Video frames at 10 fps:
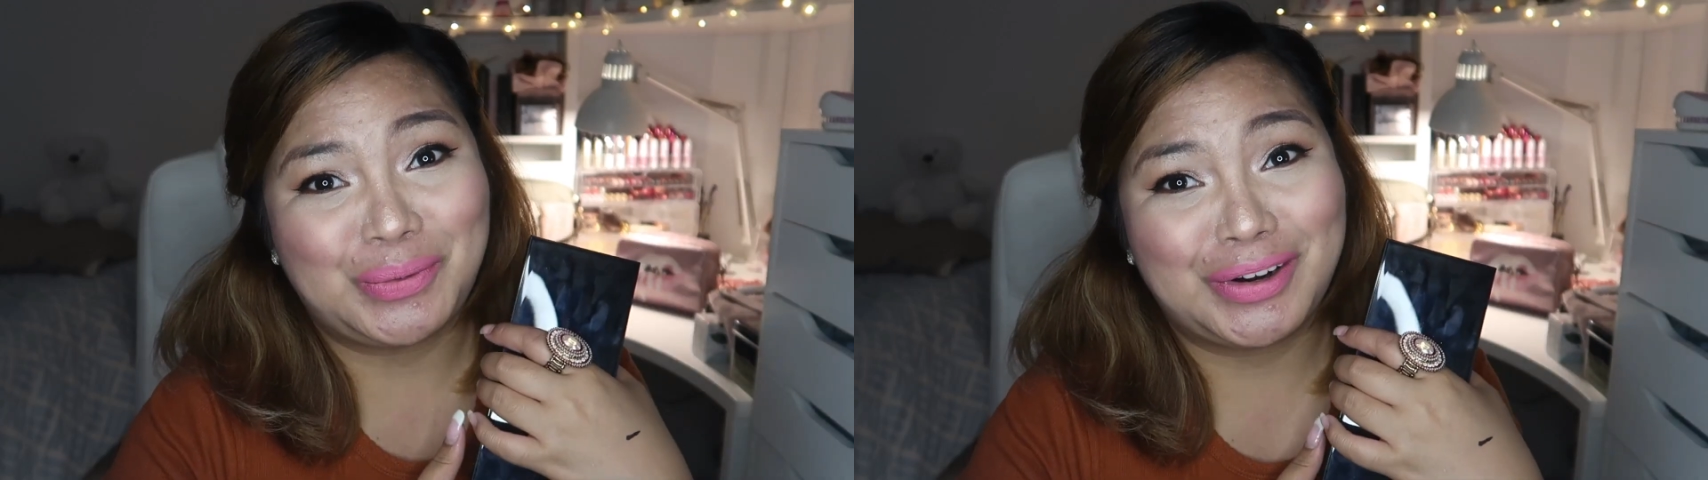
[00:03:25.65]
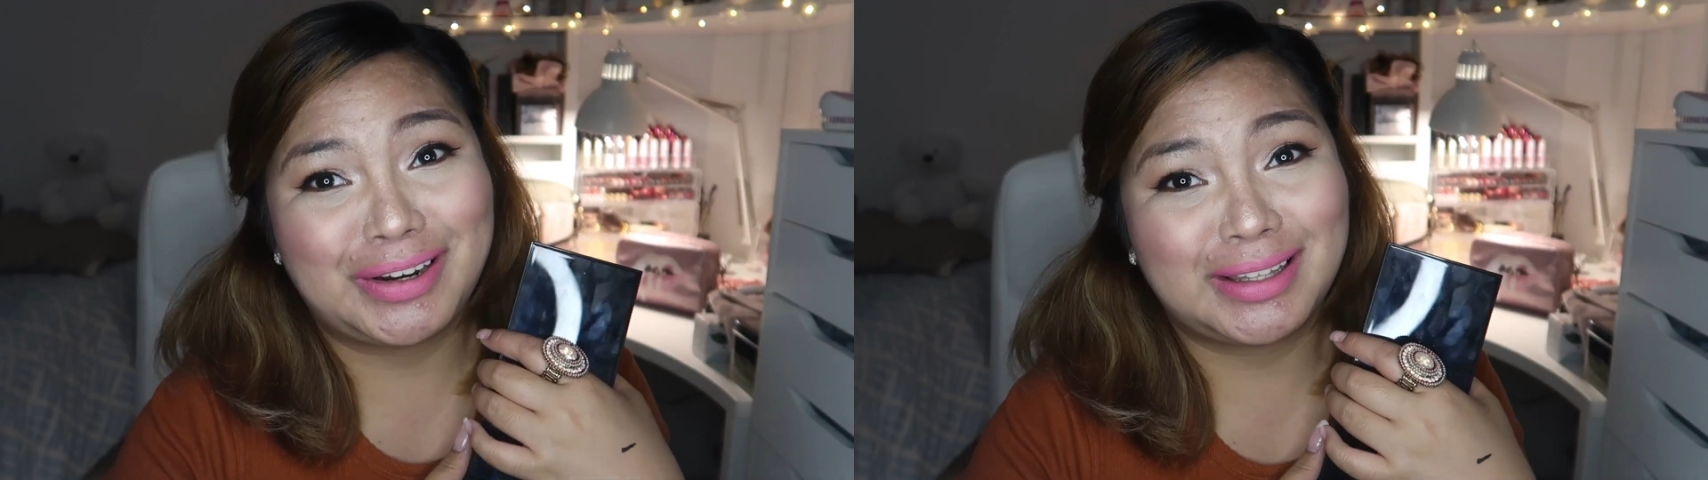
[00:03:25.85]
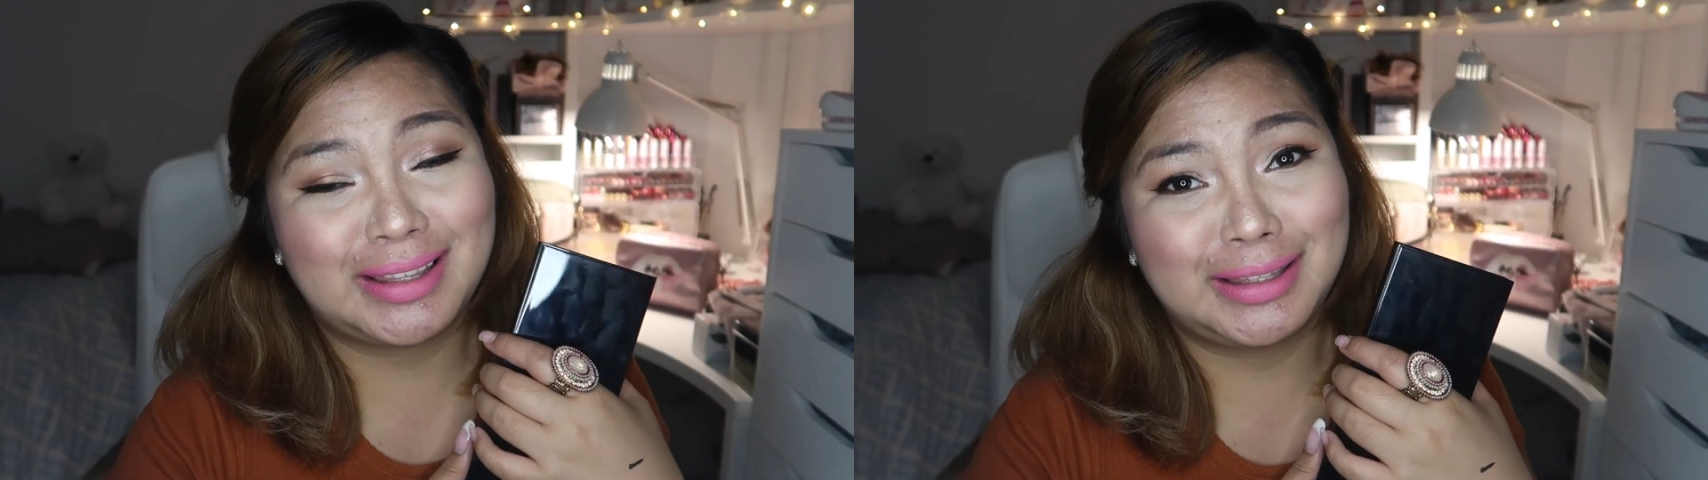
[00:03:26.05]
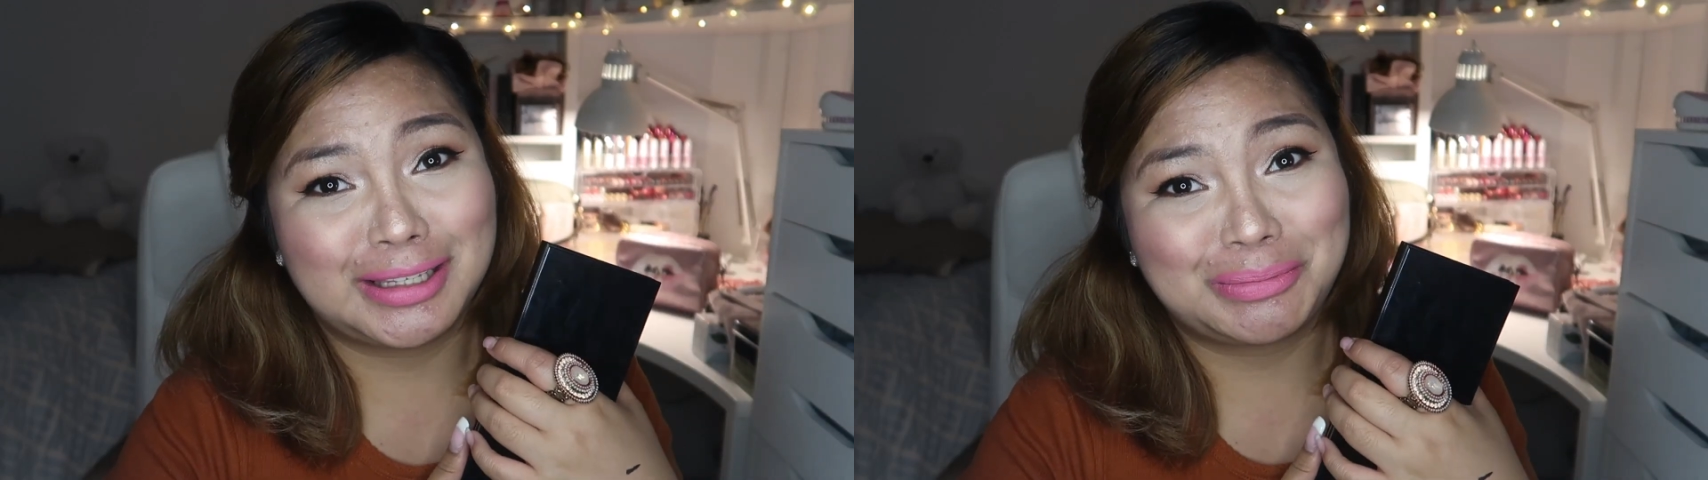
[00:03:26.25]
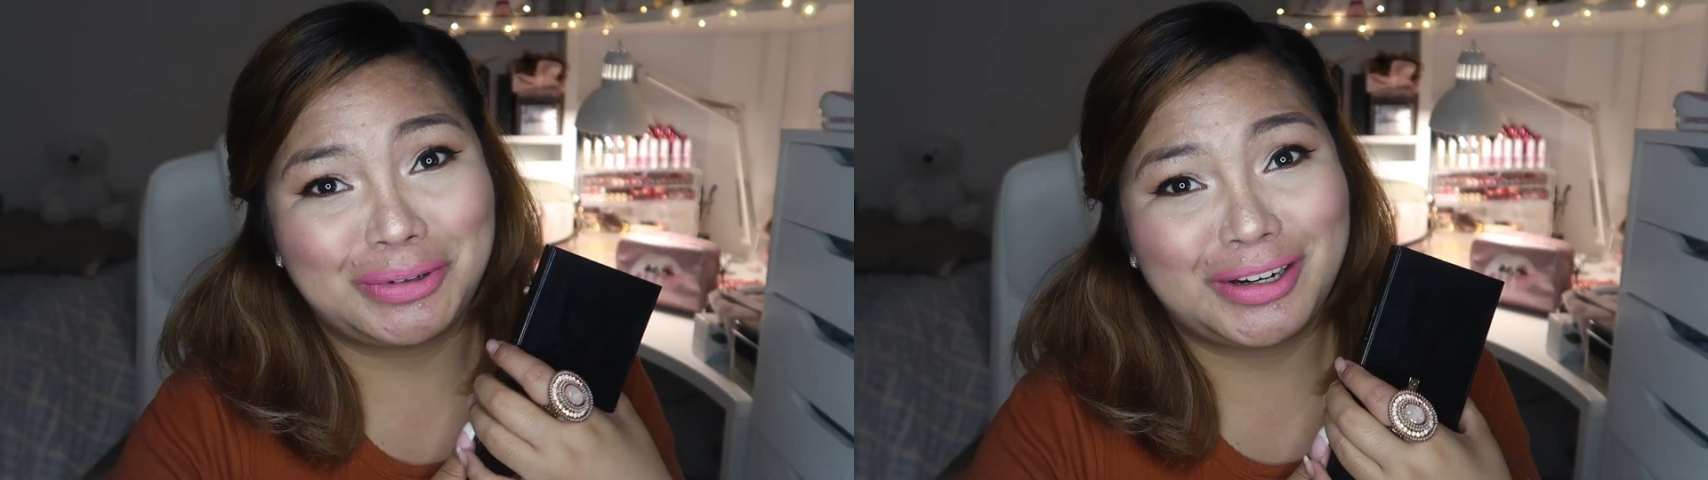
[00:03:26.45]
worth
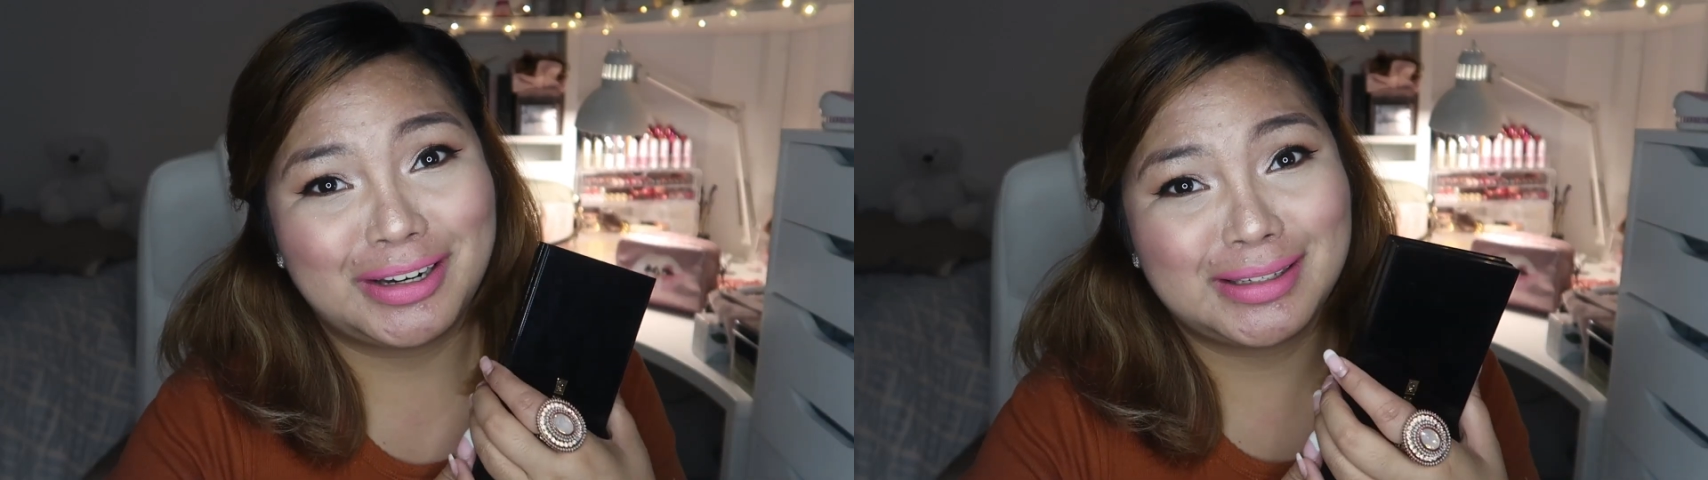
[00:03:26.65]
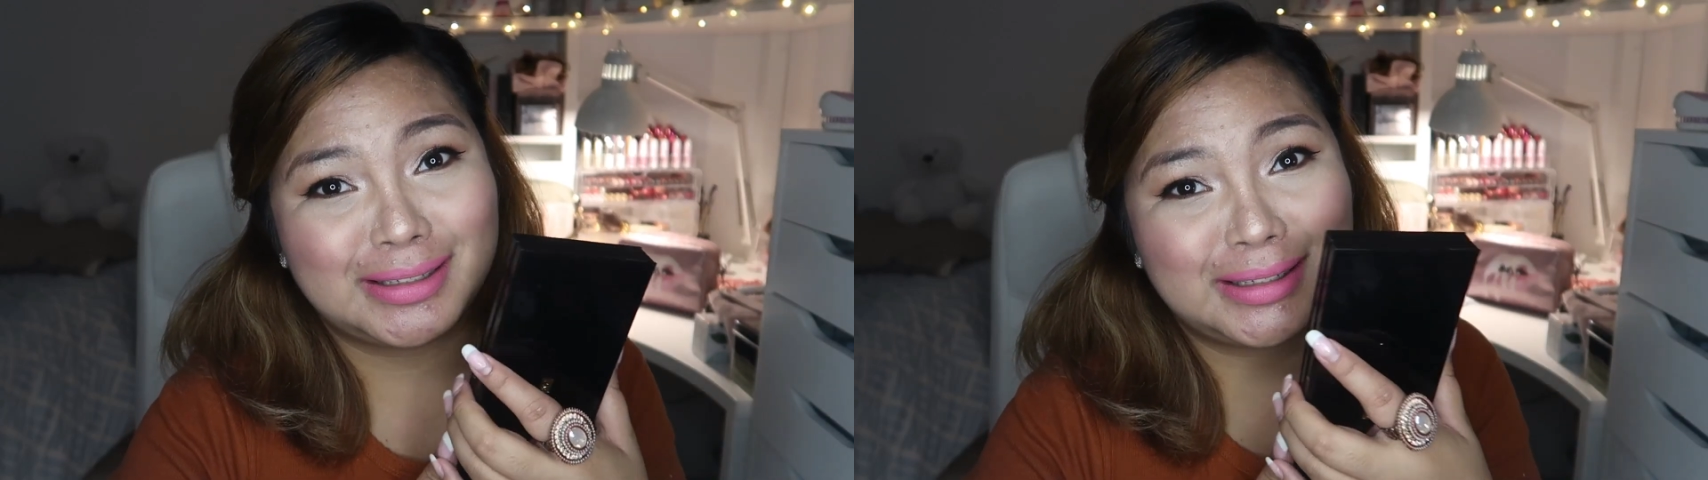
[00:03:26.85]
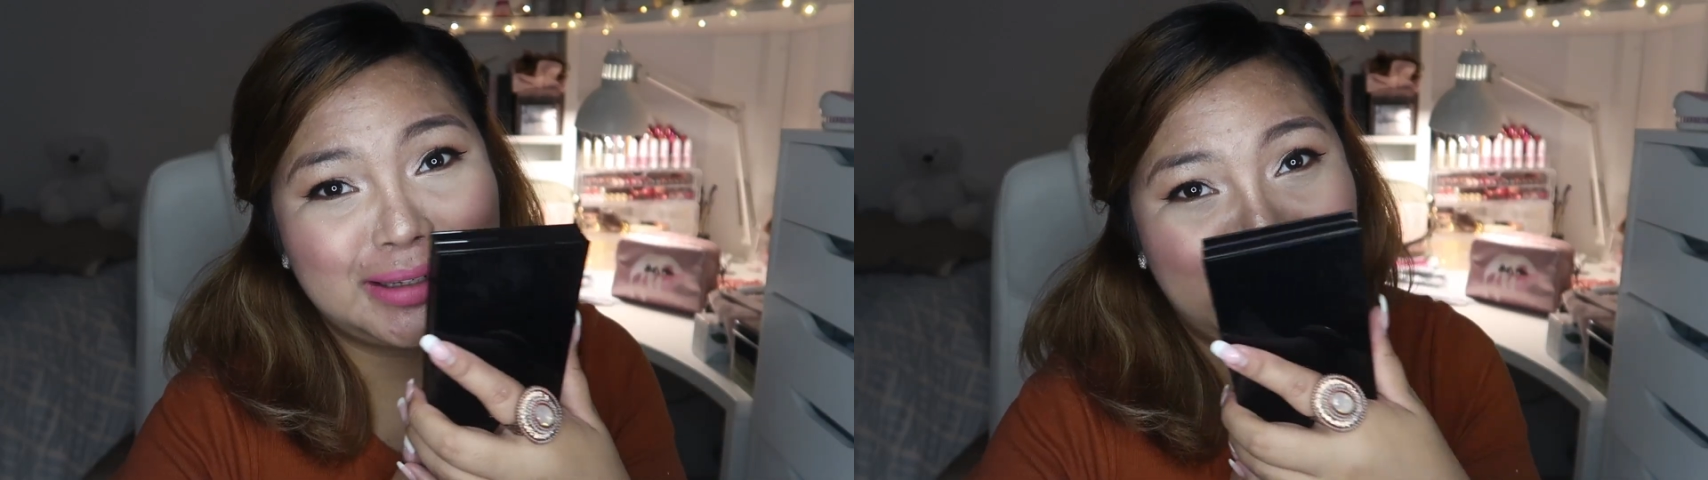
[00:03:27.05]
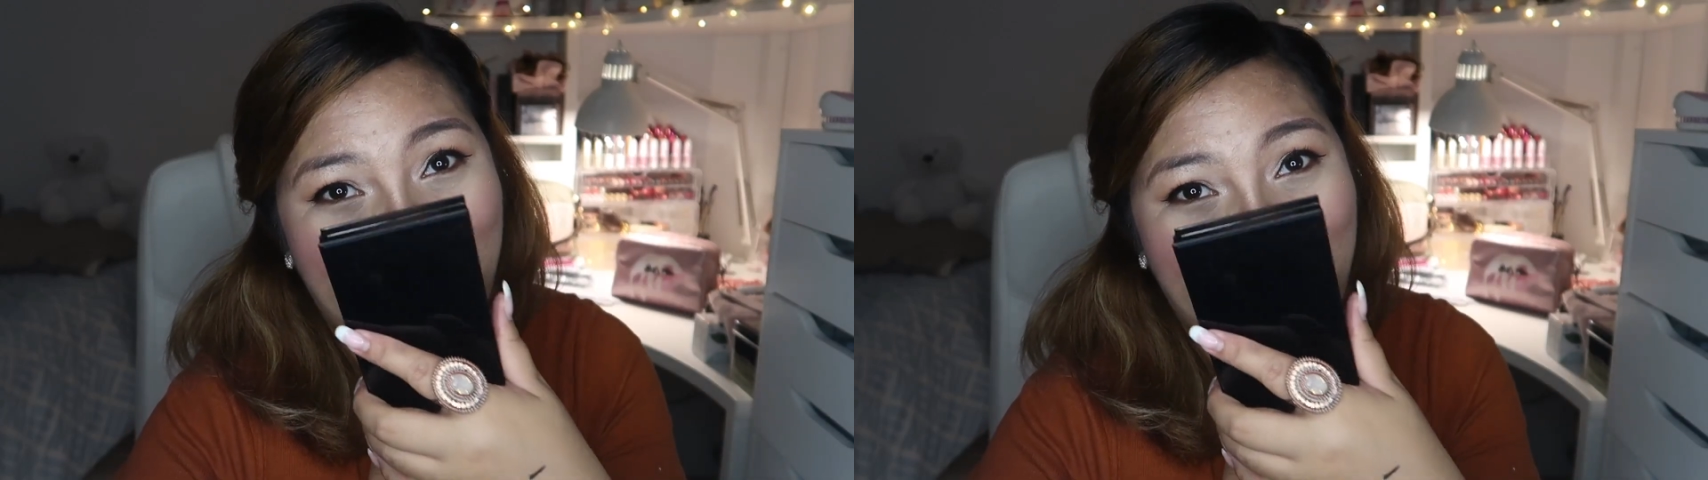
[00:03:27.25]
the splurge.